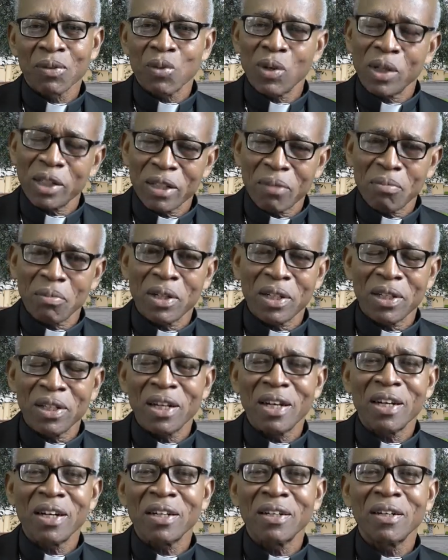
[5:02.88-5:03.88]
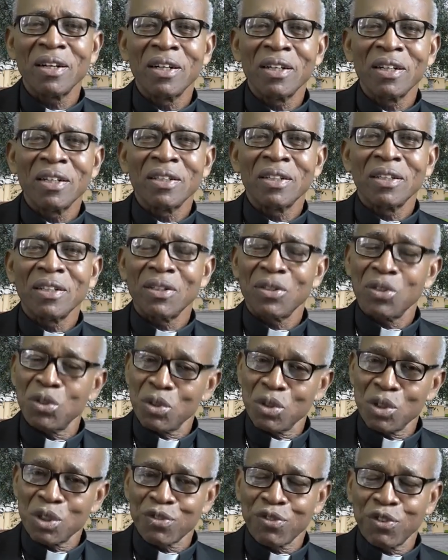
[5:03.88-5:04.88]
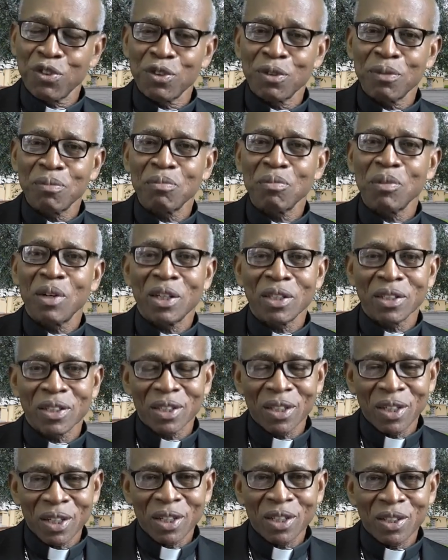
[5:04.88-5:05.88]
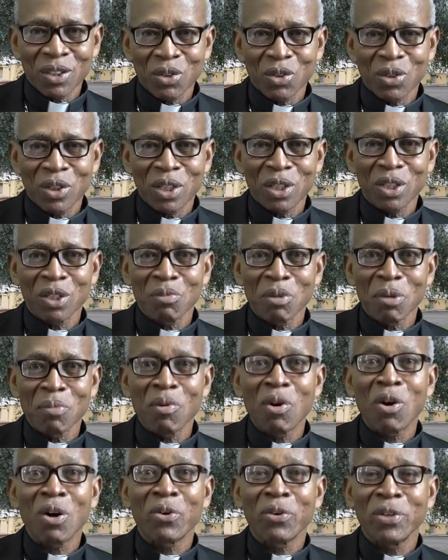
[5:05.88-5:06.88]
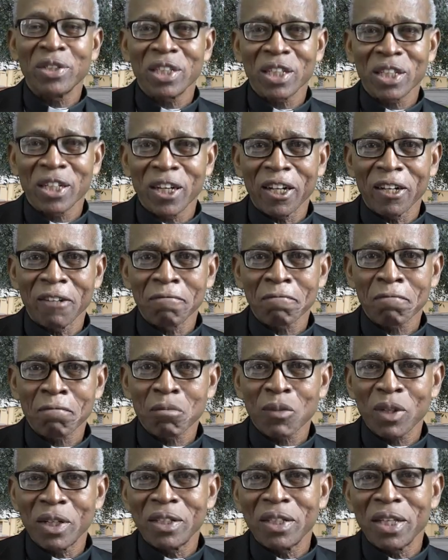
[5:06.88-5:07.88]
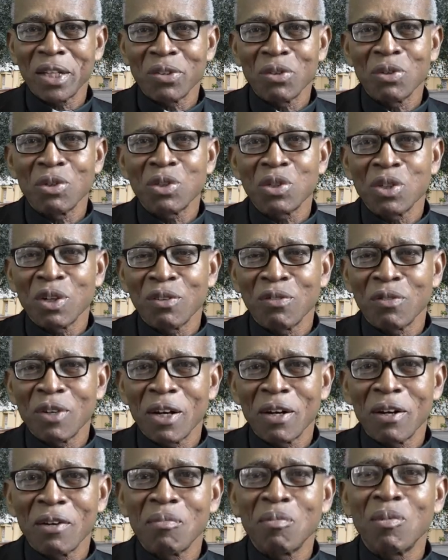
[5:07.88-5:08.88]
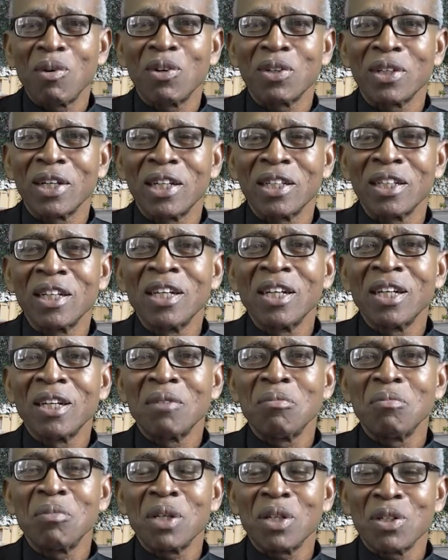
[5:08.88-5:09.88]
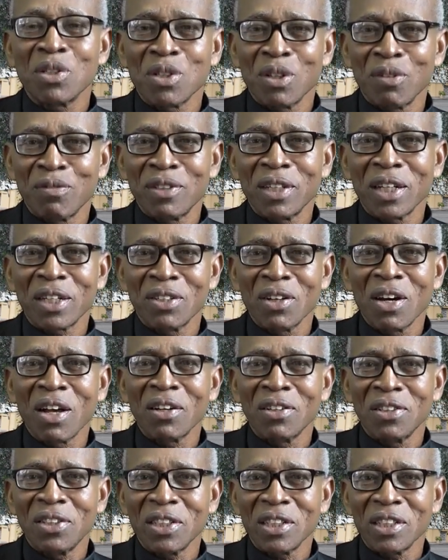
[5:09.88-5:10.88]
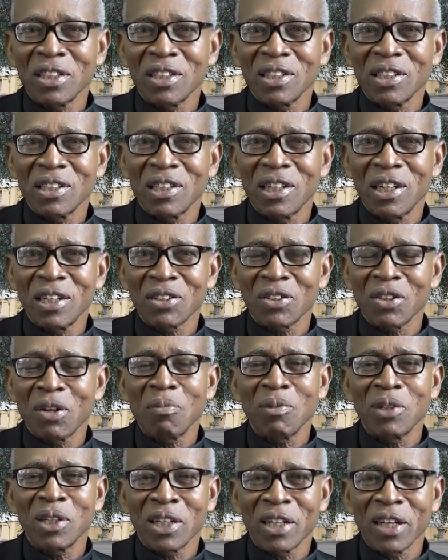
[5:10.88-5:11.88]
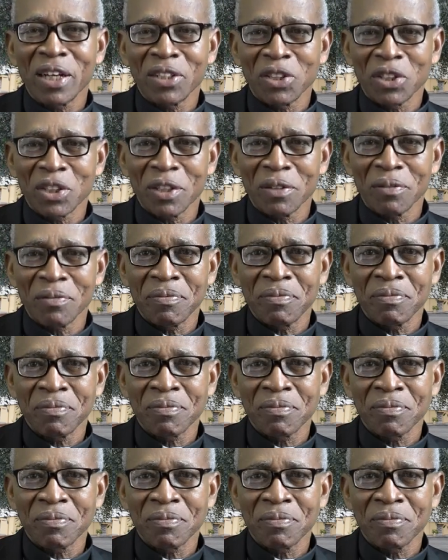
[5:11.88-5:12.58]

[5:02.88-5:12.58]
Well, the media is useful, but you need to be more critical in the use of modern means of technology and communication.